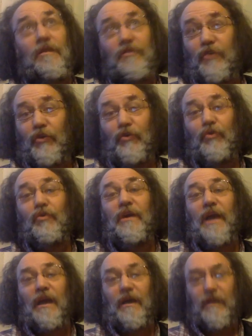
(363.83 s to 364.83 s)
2 E
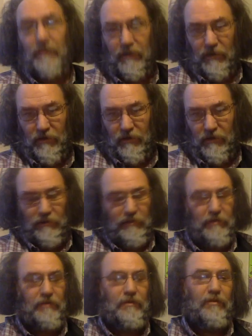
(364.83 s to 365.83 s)
and
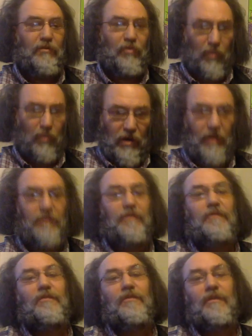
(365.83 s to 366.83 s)
1,
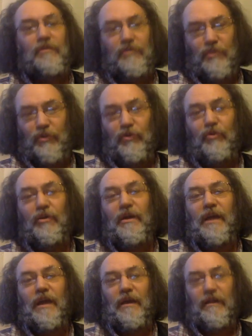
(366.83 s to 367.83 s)
2
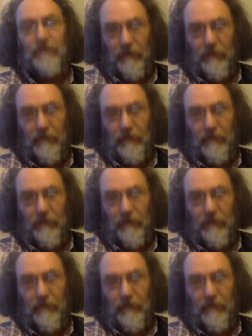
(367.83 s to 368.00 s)
E and